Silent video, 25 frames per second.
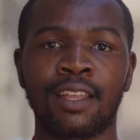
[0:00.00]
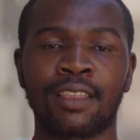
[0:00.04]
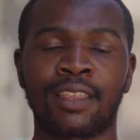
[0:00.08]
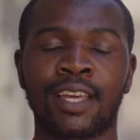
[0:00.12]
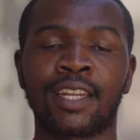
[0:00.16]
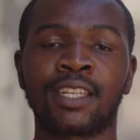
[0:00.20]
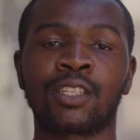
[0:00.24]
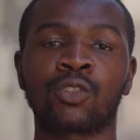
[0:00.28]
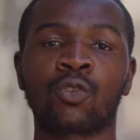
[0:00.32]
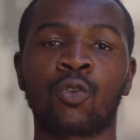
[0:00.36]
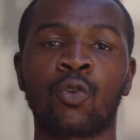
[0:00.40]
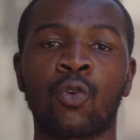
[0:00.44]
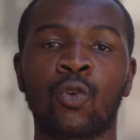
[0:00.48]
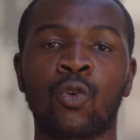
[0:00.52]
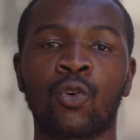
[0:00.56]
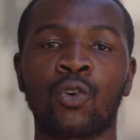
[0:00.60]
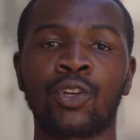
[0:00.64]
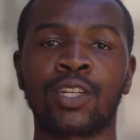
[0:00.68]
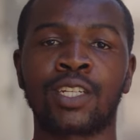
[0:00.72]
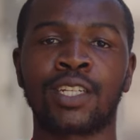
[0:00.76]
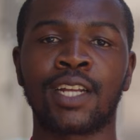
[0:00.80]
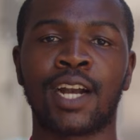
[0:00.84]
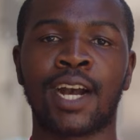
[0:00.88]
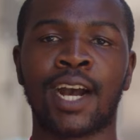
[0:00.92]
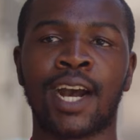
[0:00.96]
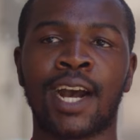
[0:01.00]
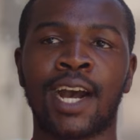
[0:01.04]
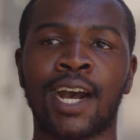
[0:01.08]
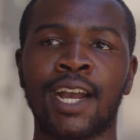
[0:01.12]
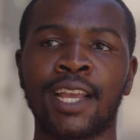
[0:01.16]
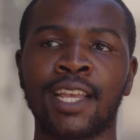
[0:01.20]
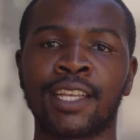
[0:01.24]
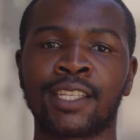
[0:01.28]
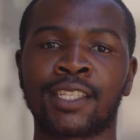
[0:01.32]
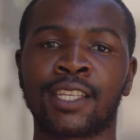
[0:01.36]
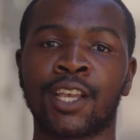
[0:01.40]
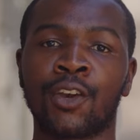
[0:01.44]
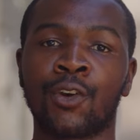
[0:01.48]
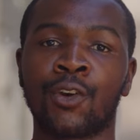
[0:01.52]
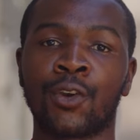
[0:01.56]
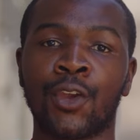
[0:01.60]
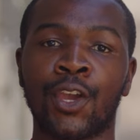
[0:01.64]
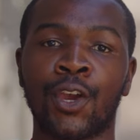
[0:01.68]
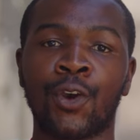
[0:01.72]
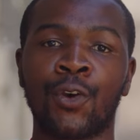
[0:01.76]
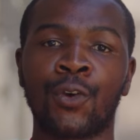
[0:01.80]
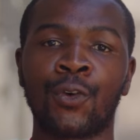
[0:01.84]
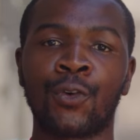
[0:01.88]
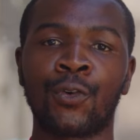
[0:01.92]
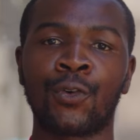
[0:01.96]
that is called uh,
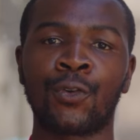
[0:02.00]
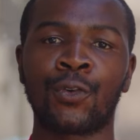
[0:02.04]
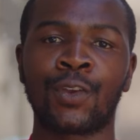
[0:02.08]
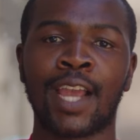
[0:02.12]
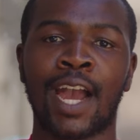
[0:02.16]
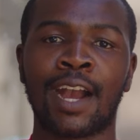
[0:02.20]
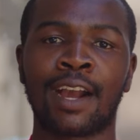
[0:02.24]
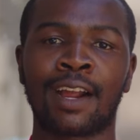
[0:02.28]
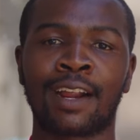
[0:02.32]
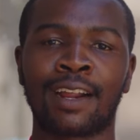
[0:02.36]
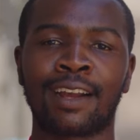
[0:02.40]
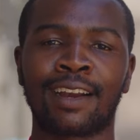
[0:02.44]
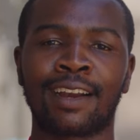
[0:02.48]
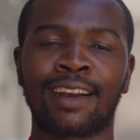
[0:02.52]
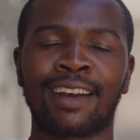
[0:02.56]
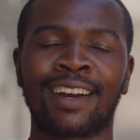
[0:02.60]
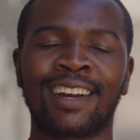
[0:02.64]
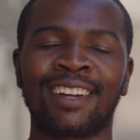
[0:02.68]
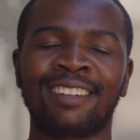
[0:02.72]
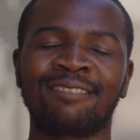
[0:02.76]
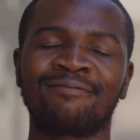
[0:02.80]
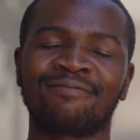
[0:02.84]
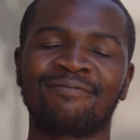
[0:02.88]
SLL Young. Uh,